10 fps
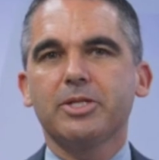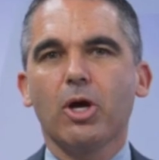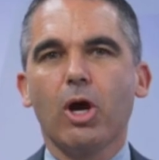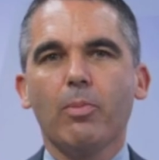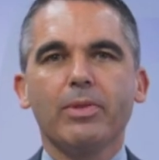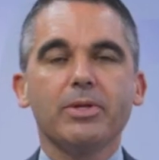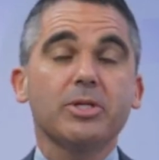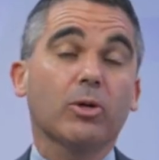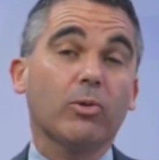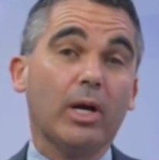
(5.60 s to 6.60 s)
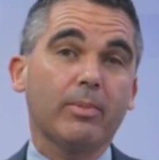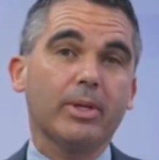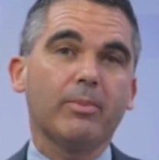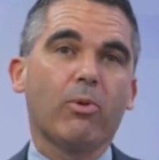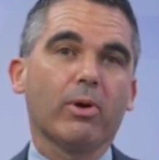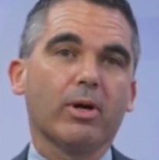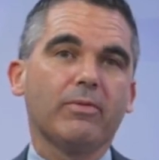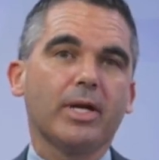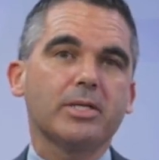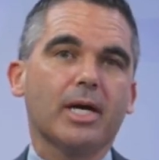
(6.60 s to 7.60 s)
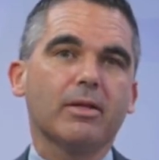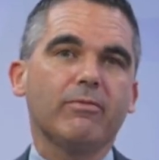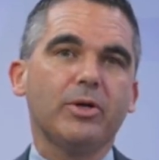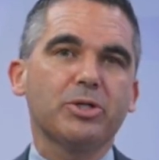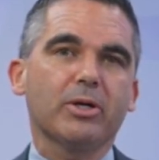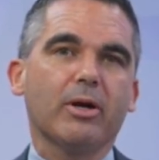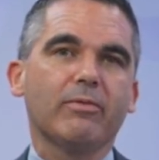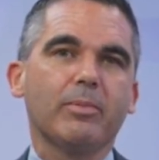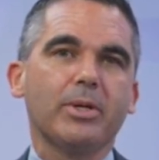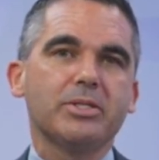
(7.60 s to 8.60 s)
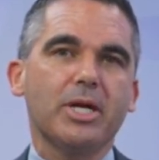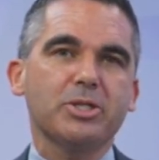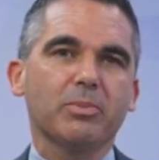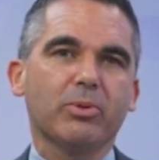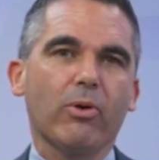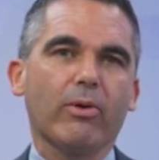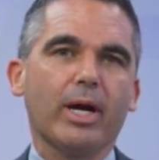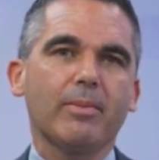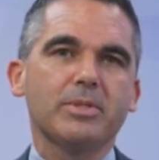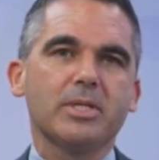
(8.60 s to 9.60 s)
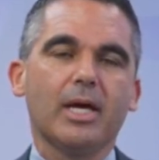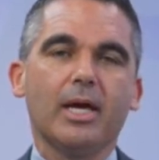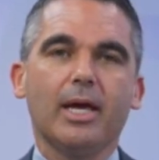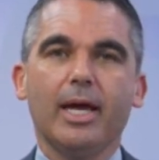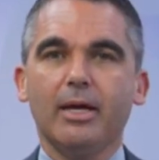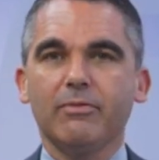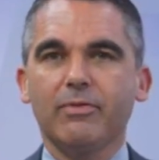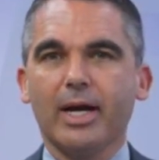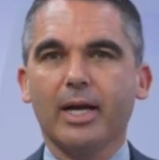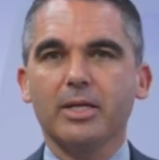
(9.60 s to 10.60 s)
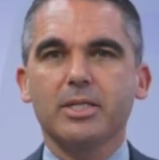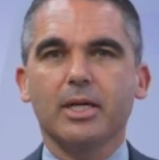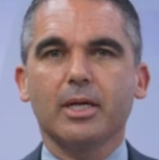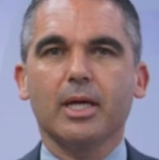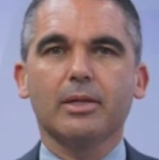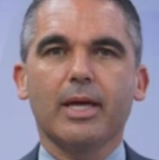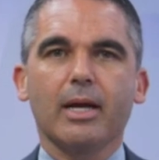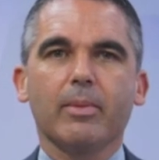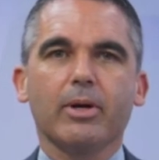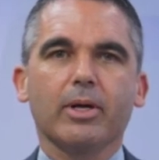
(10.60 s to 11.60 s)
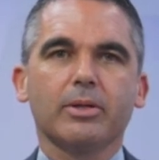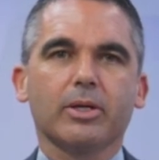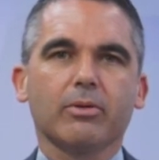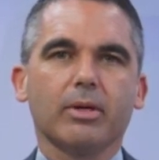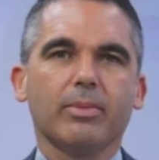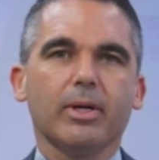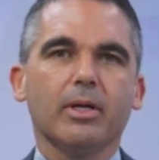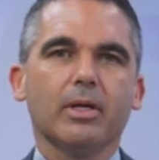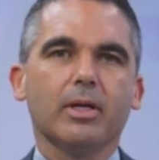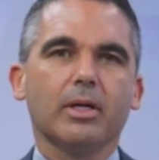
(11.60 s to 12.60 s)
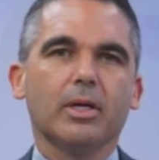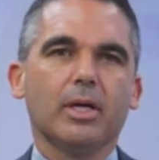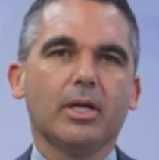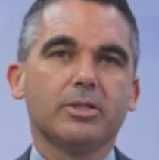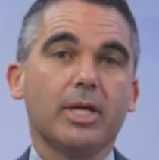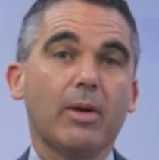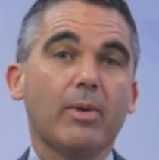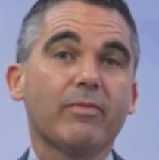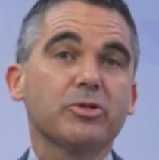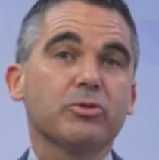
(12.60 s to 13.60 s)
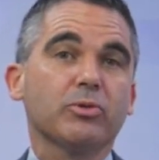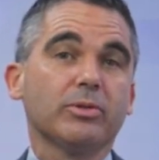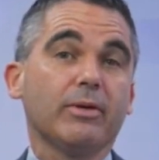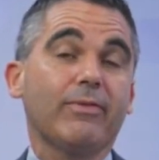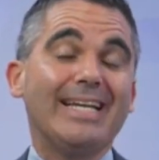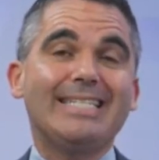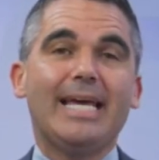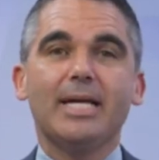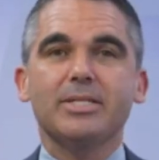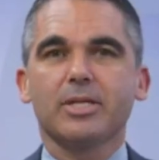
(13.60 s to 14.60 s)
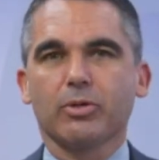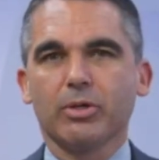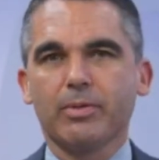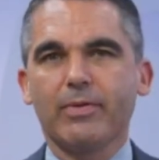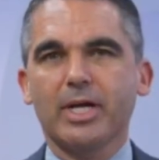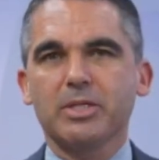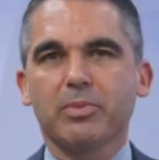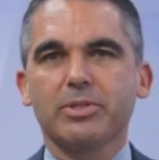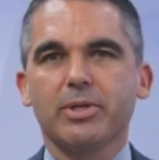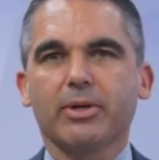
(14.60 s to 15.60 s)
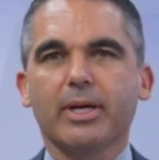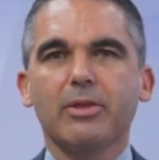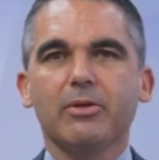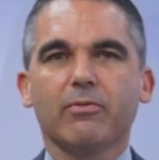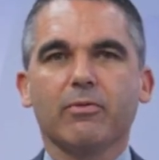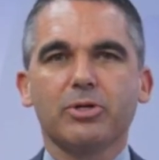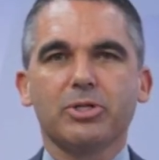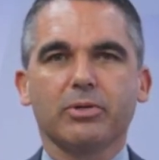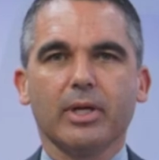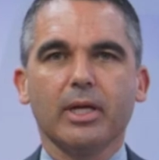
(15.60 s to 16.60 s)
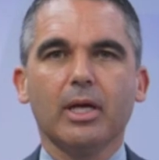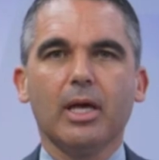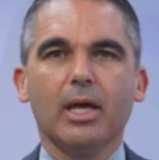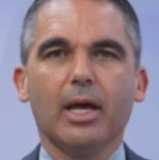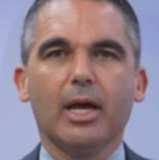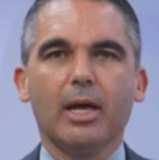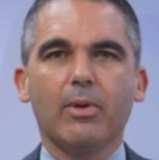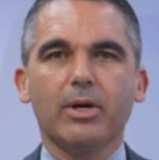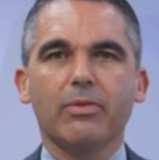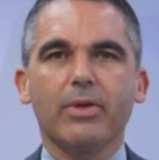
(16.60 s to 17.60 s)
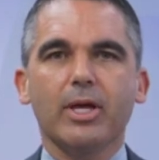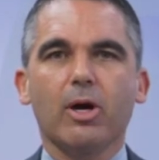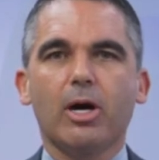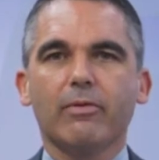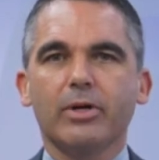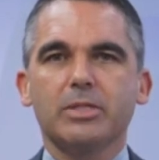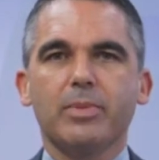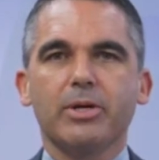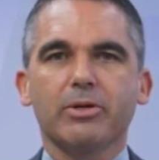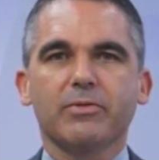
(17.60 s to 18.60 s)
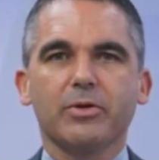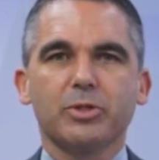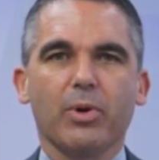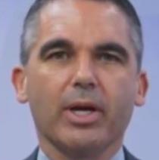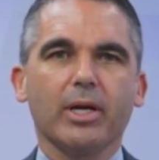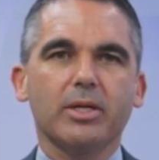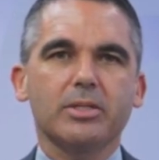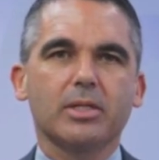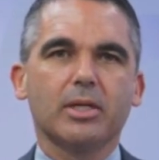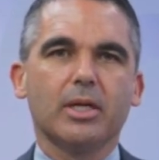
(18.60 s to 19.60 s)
to open this incredibly important event on the future of immunization programs and financing in Latin America and the Caribbean. Today, we have a truly fantastic group of experts that are gathered virtually, and I want to thank all of our speakers for joining us.